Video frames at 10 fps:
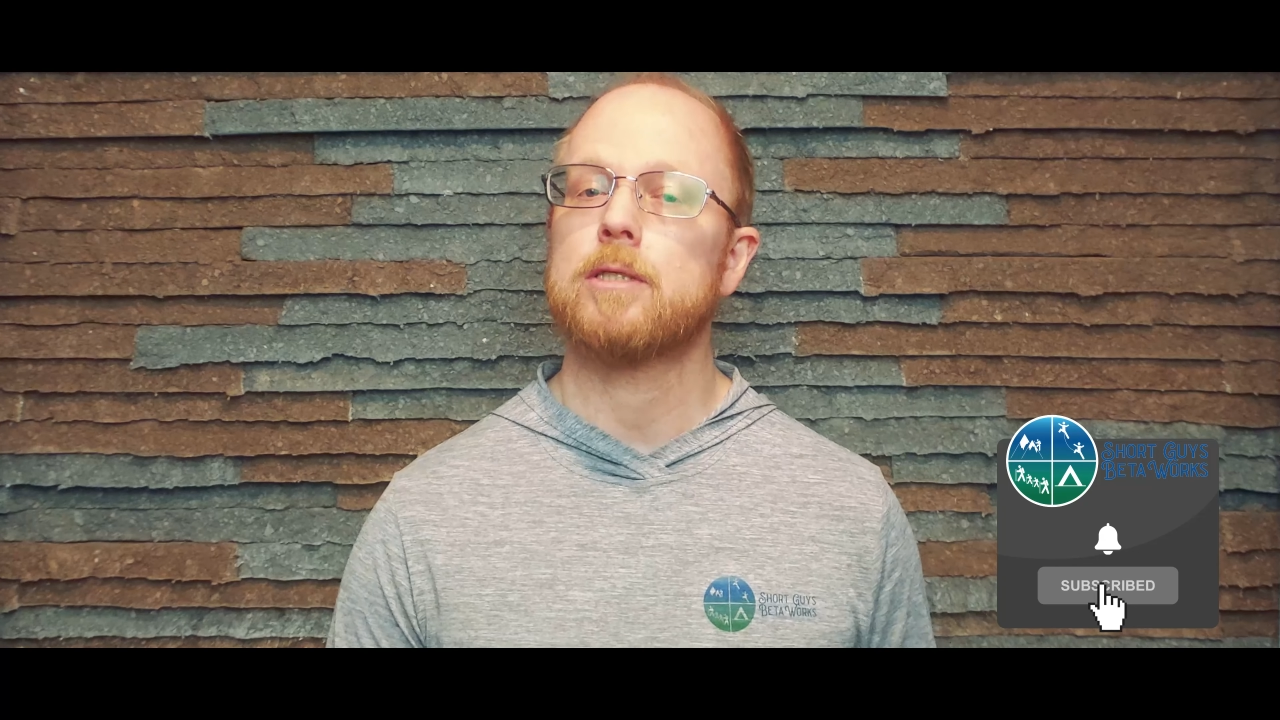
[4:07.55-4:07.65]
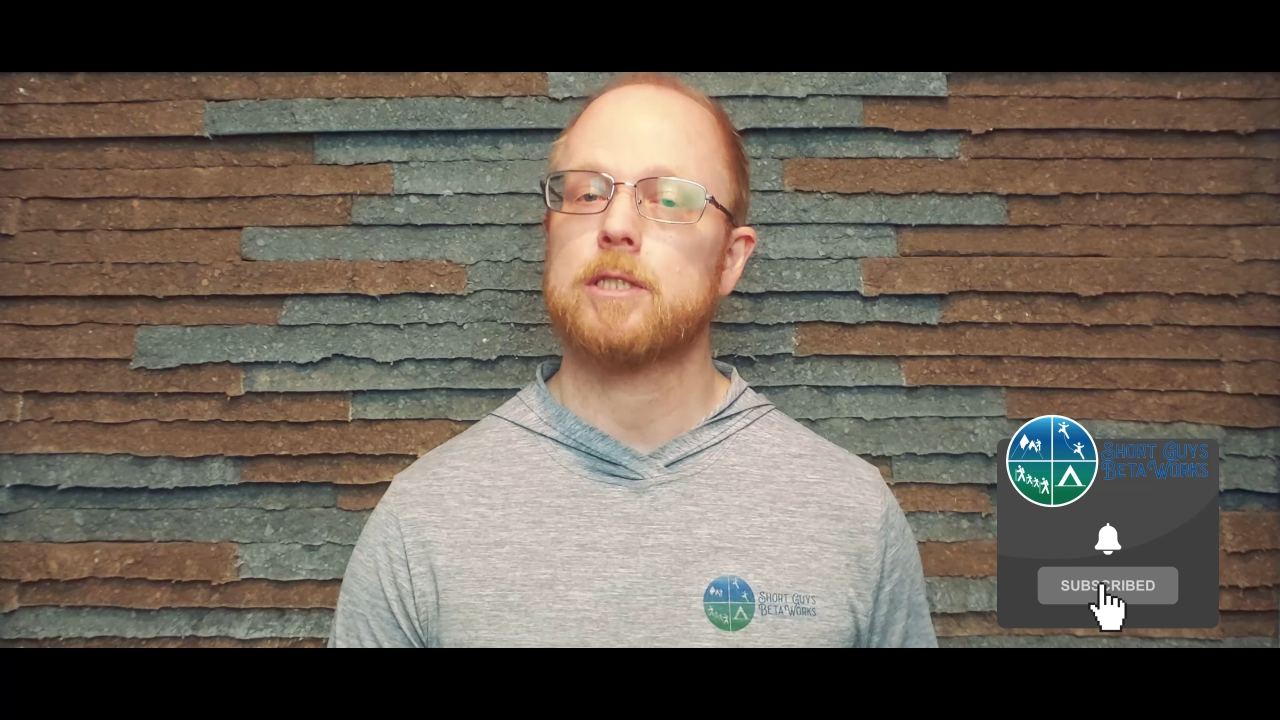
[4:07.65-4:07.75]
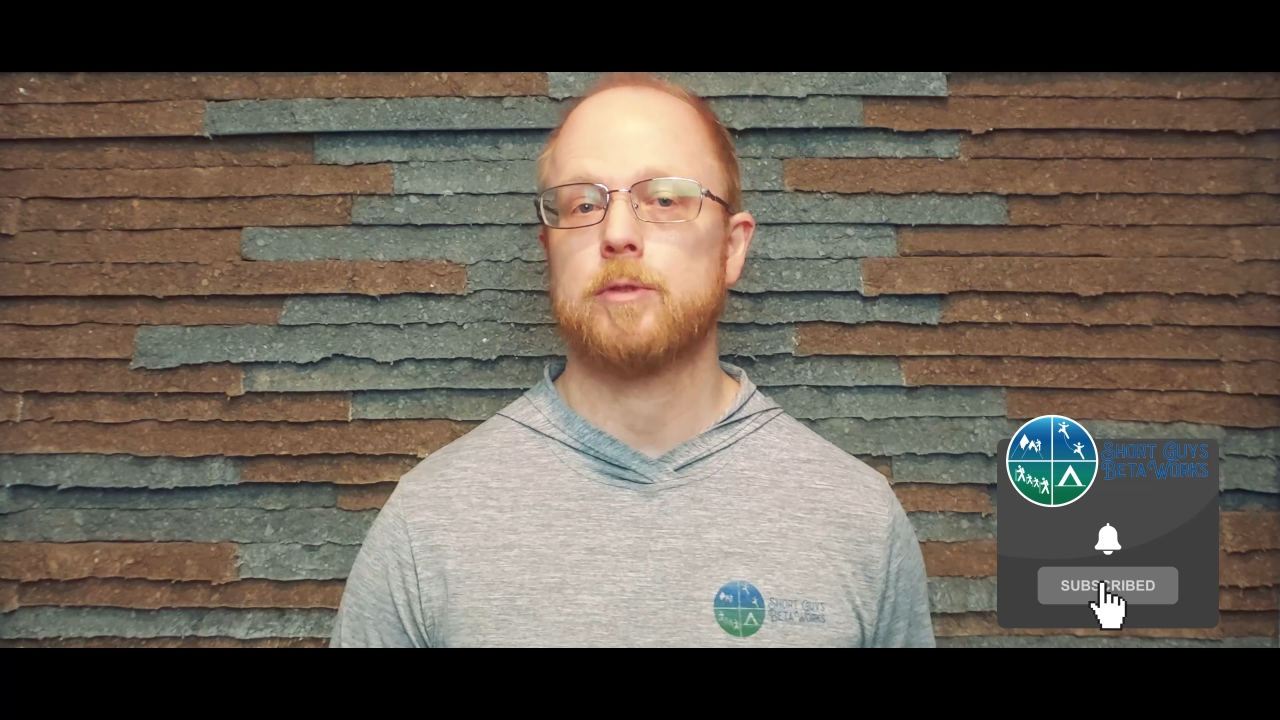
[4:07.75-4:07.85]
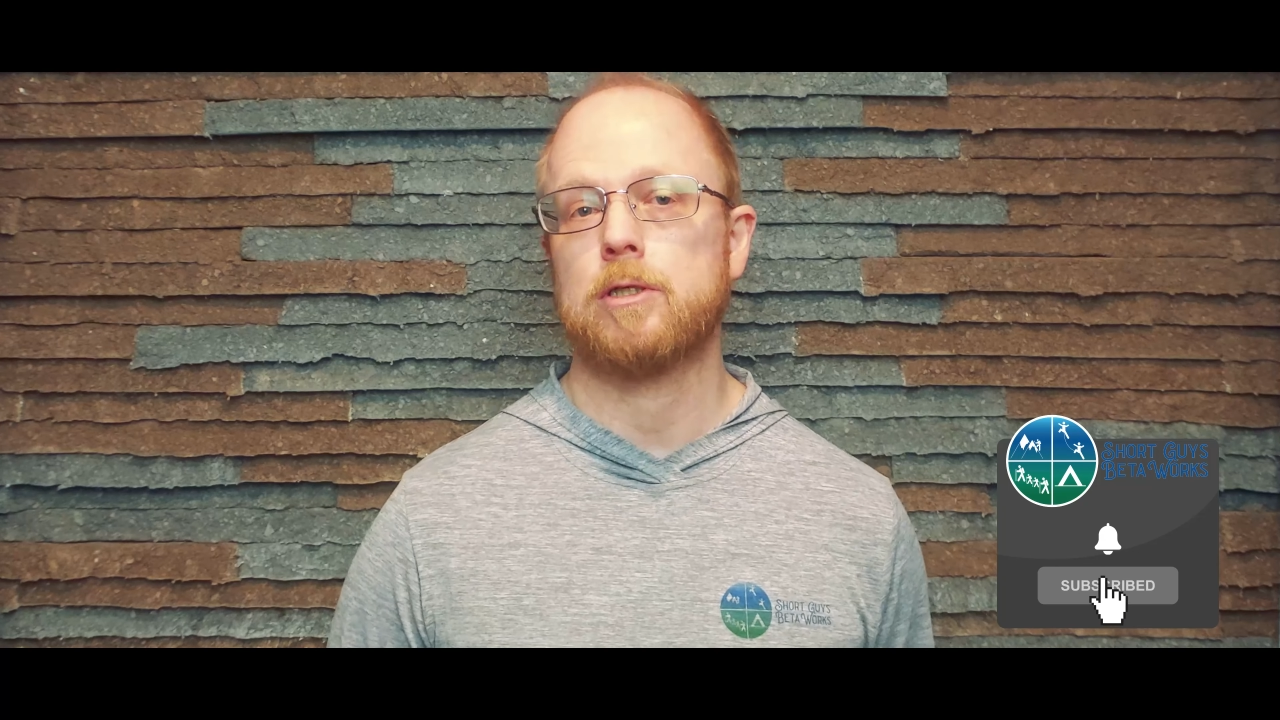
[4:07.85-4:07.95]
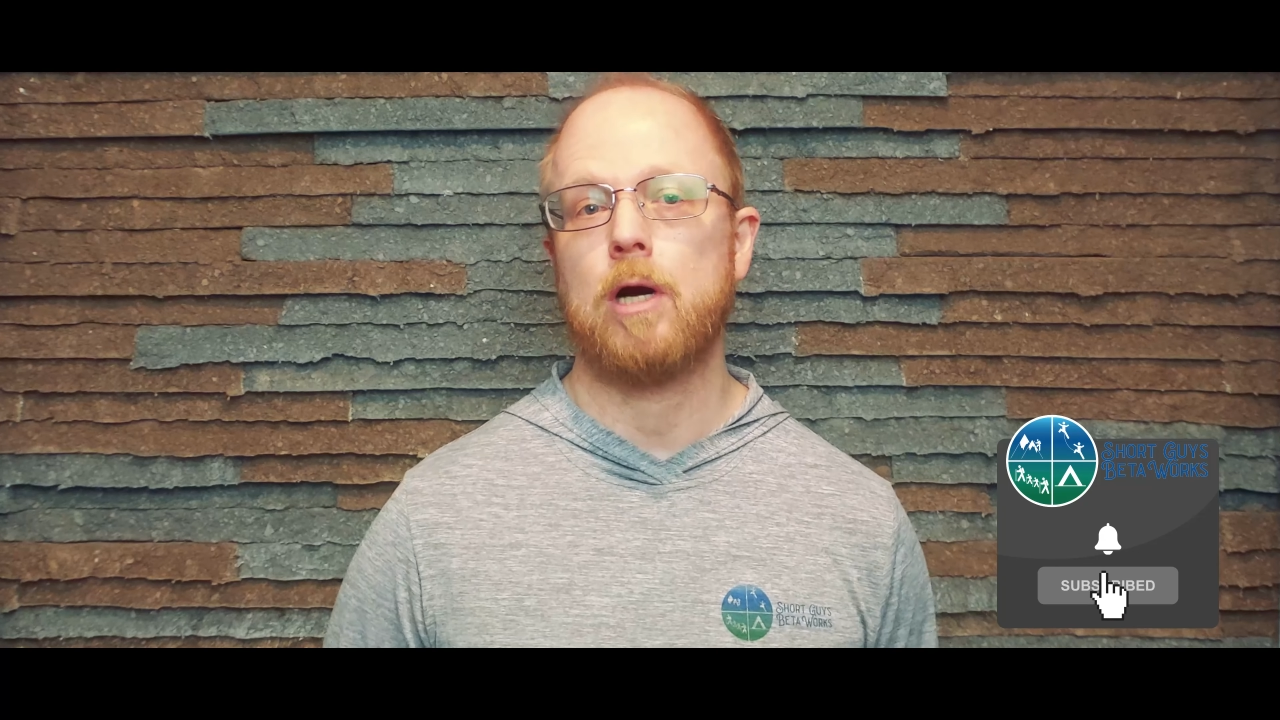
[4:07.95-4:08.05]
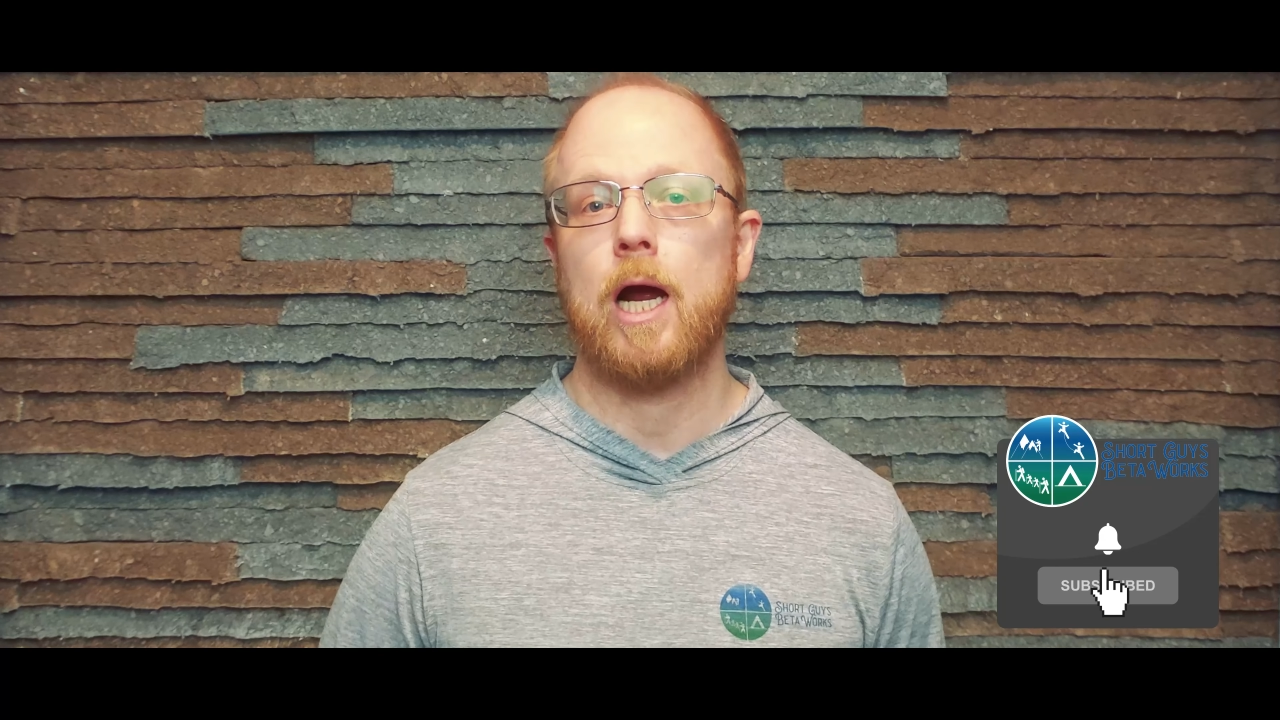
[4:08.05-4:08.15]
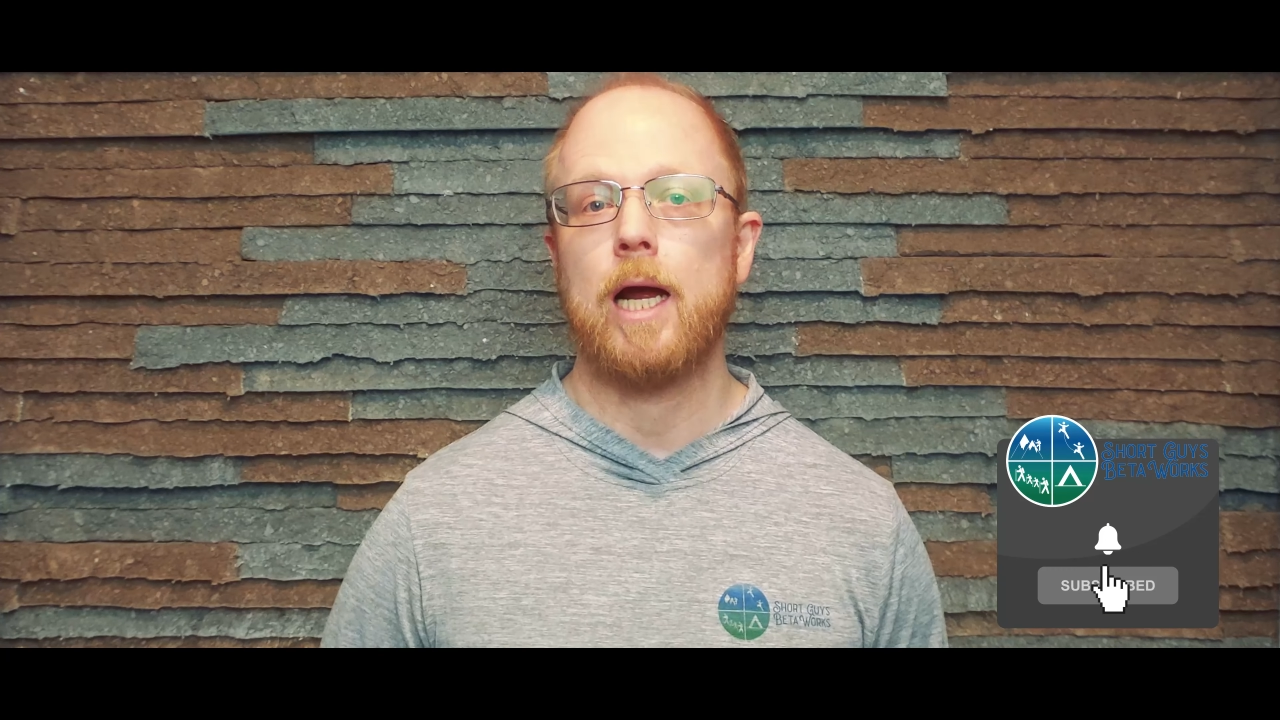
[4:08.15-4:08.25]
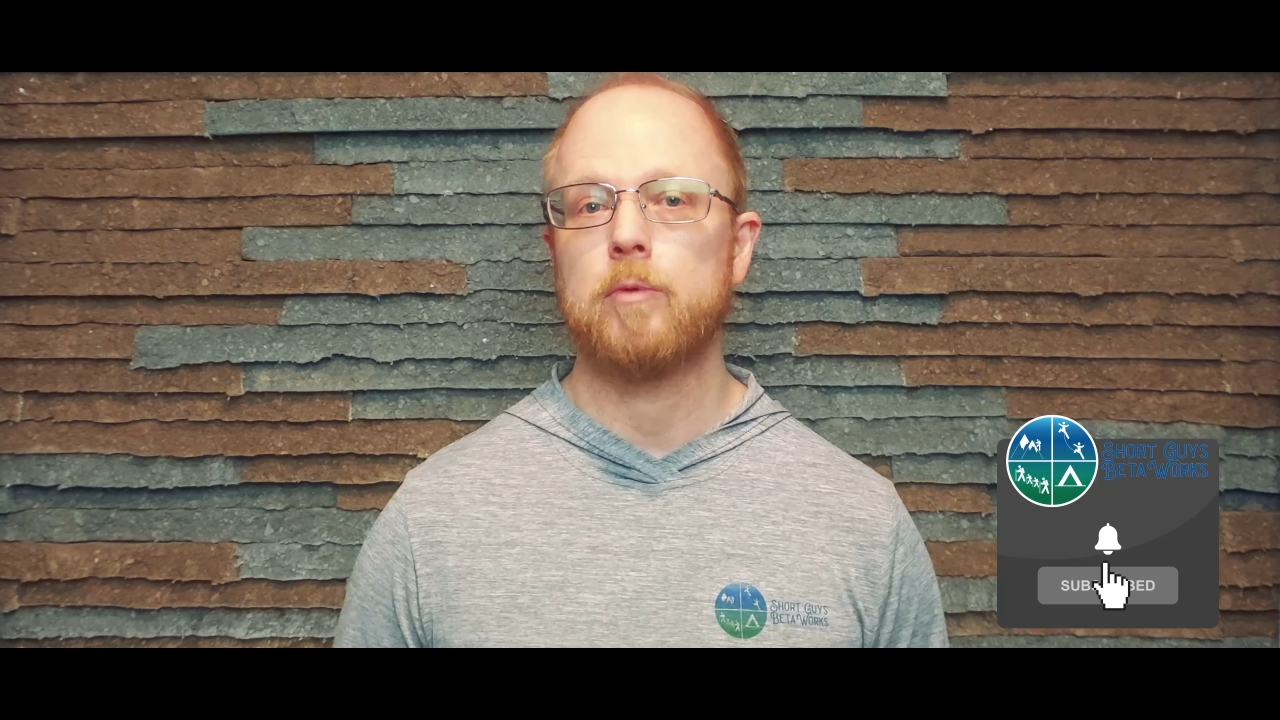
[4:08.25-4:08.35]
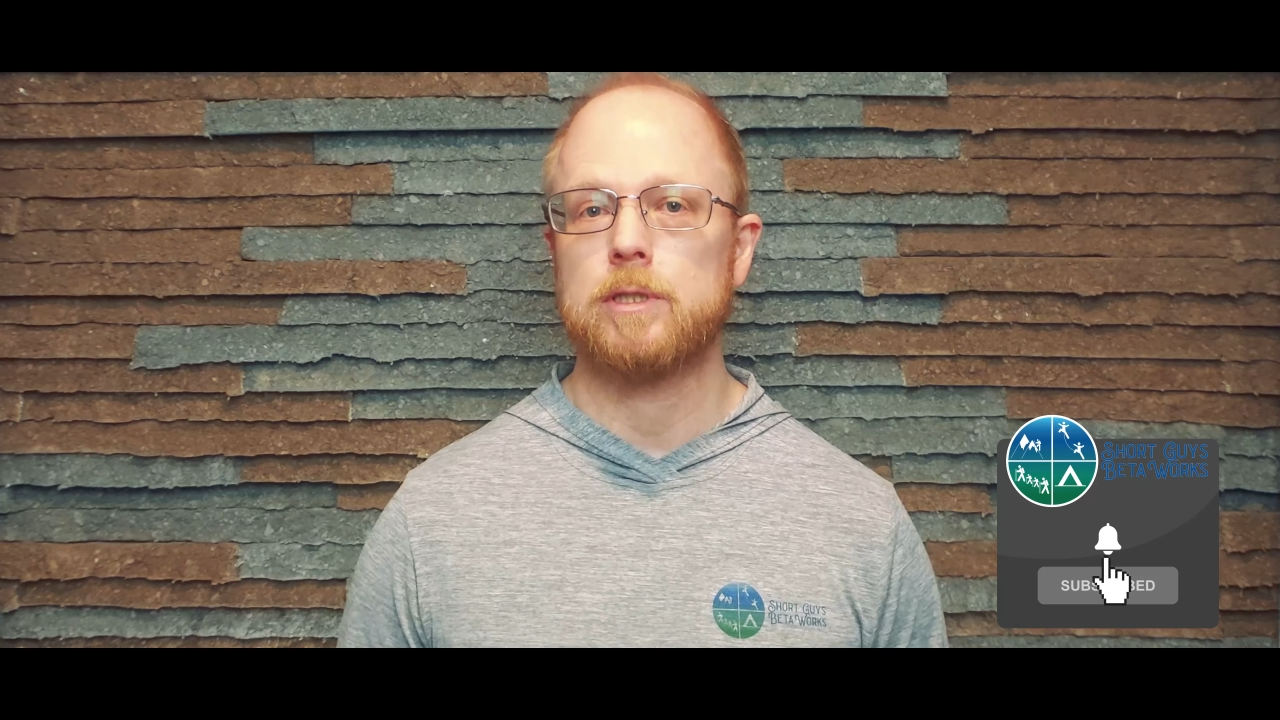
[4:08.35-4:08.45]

and subscribe,